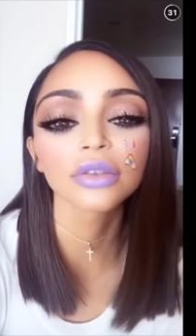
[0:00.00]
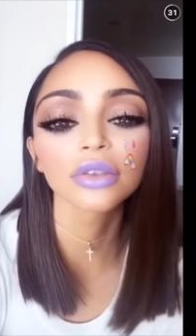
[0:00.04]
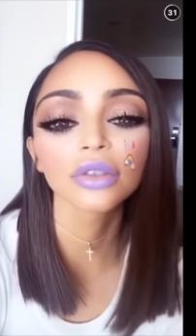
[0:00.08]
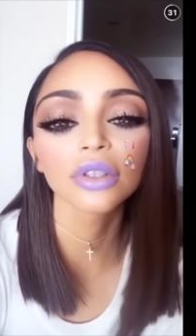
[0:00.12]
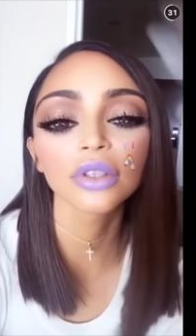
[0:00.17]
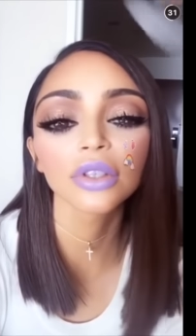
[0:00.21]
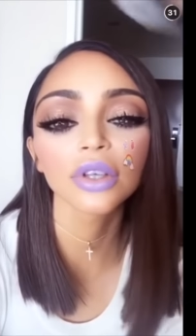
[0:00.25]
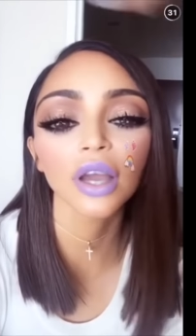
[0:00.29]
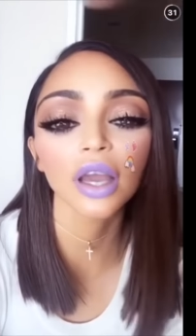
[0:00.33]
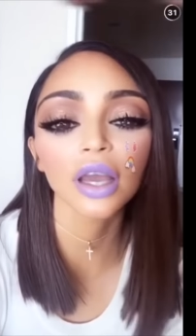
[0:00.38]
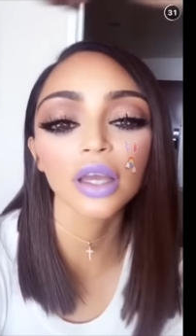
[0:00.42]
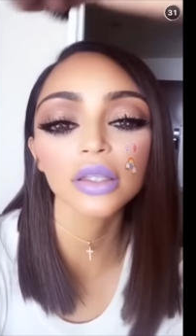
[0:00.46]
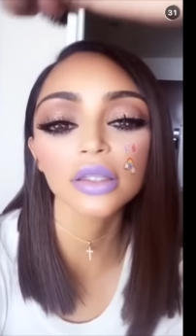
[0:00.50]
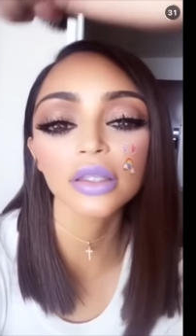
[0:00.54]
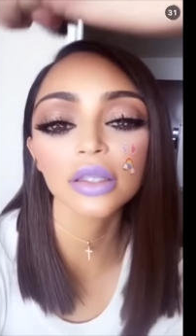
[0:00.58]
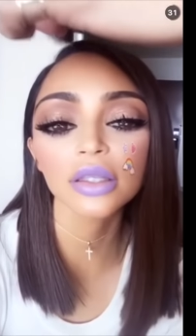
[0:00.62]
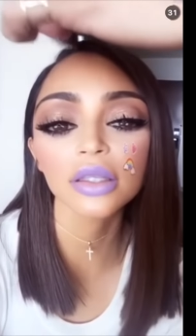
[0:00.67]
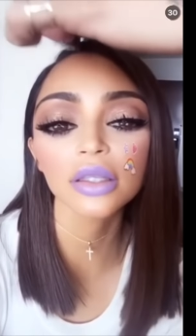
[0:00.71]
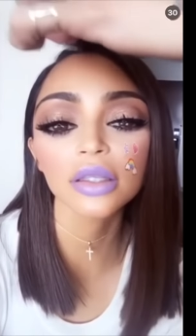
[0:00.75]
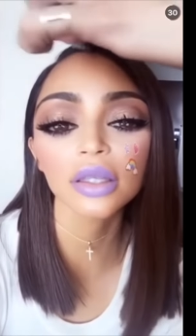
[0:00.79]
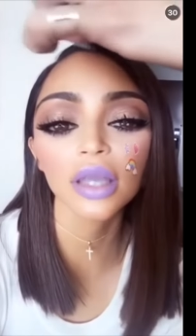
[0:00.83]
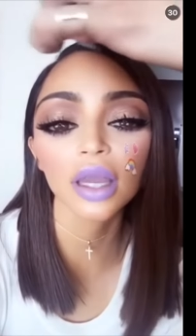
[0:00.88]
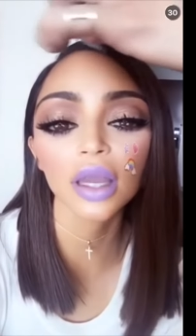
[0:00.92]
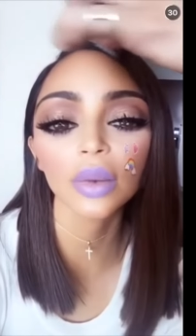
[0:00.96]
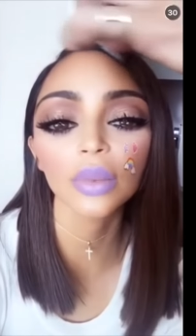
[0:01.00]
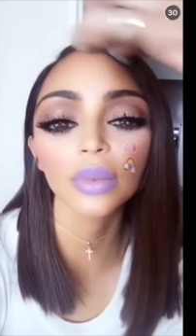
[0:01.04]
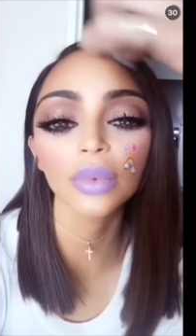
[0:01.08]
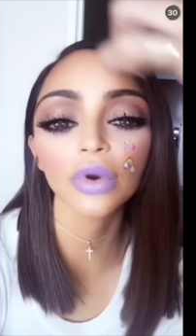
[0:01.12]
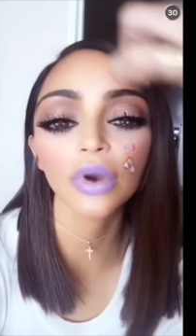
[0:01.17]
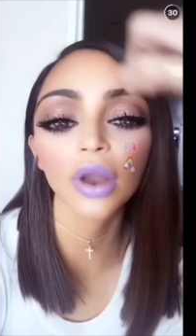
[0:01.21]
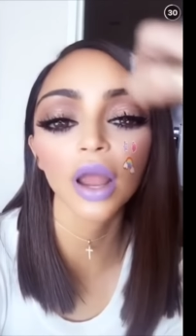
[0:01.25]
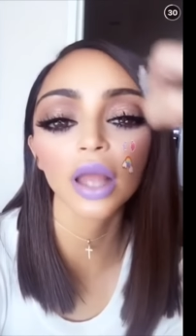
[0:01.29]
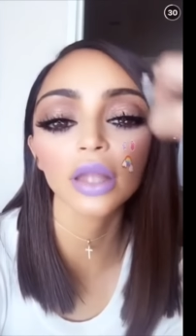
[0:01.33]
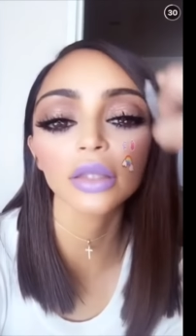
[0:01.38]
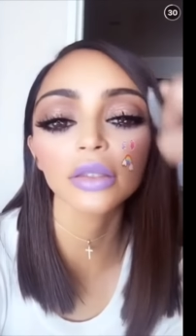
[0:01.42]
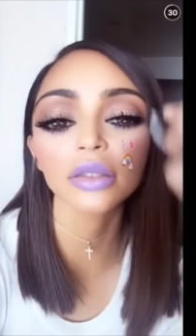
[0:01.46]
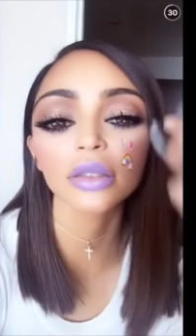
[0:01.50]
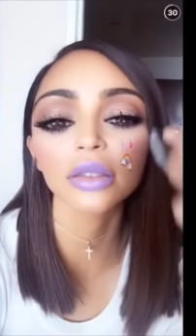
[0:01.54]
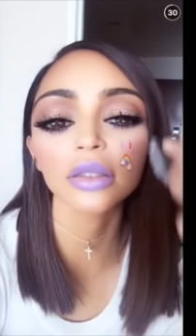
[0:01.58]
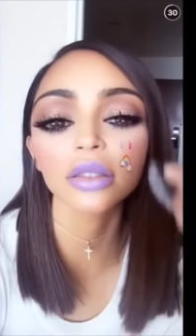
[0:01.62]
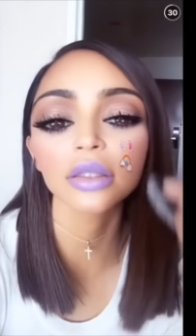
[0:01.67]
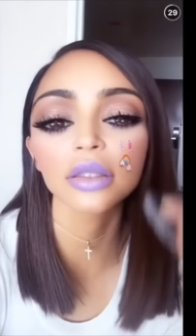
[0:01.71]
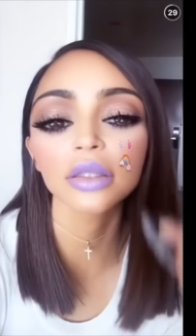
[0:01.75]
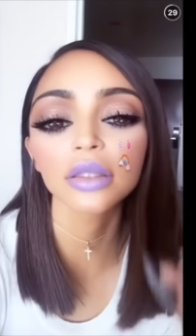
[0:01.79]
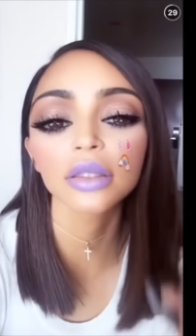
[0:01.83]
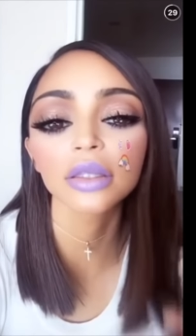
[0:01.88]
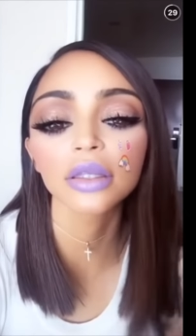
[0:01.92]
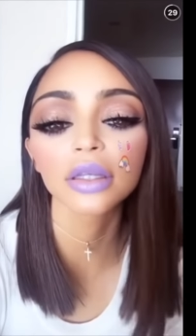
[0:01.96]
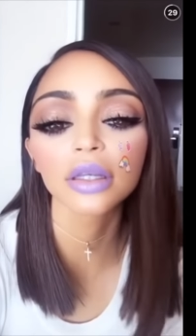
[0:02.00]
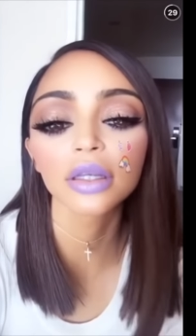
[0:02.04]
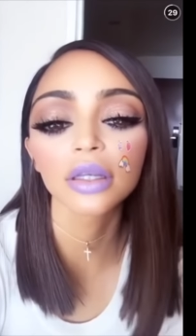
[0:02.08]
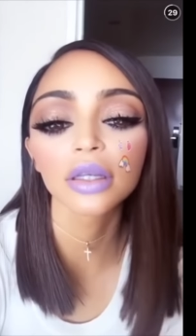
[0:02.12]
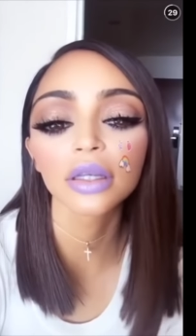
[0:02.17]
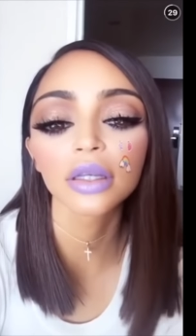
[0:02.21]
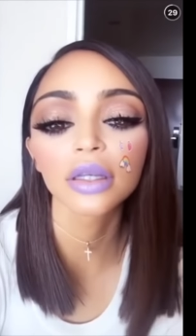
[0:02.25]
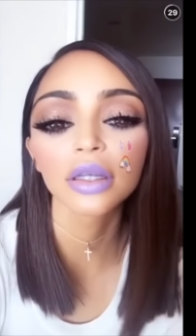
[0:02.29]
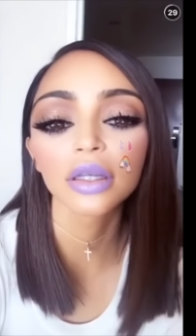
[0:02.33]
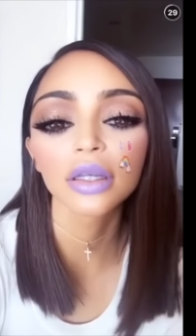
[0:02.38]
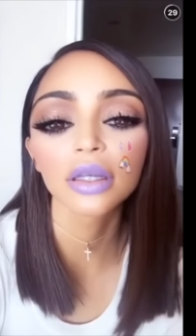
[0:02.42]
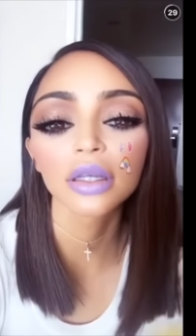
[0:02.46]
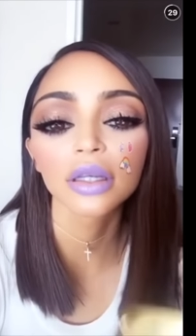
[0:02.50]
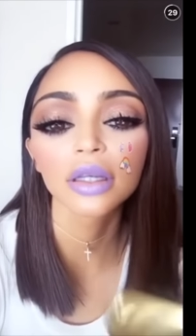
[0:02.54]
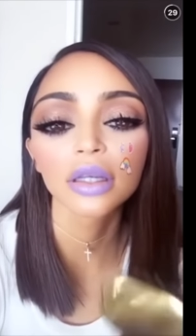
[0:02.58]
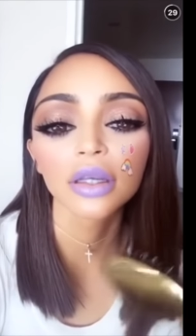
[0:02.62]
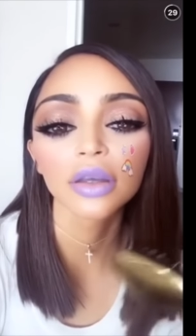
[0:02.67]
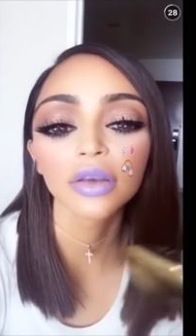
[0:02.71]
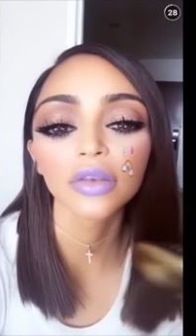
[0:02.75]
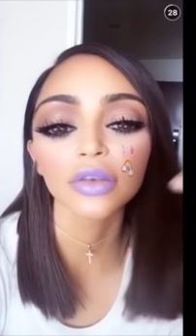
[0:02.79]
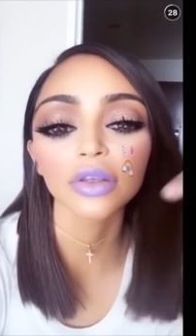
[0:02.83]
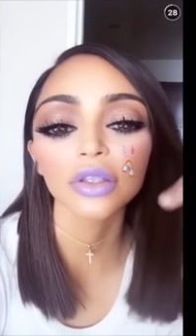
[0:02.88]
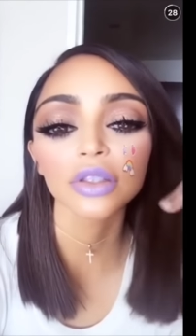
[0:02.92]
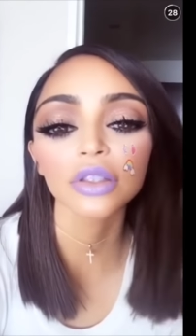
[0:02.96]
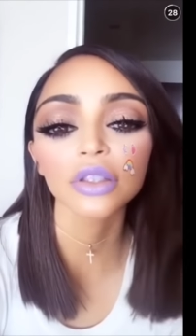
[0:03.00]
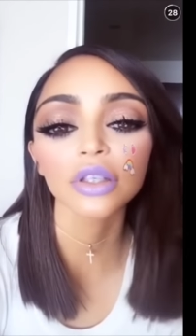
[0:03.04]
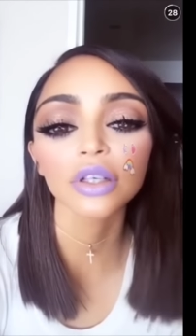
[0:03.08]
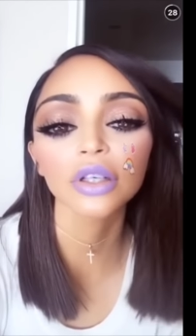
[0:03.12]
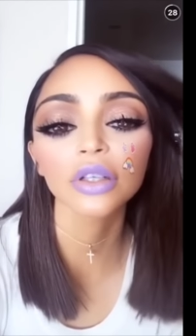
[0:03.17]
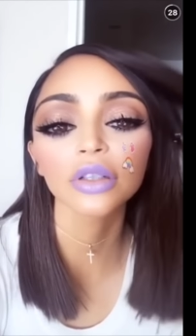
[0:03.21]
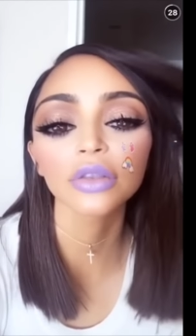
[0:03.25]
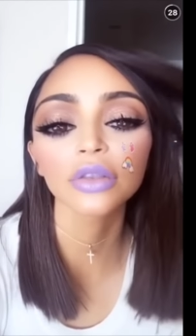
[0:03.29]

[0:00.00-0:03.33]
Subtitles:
You guys, this is like a Bratz filter.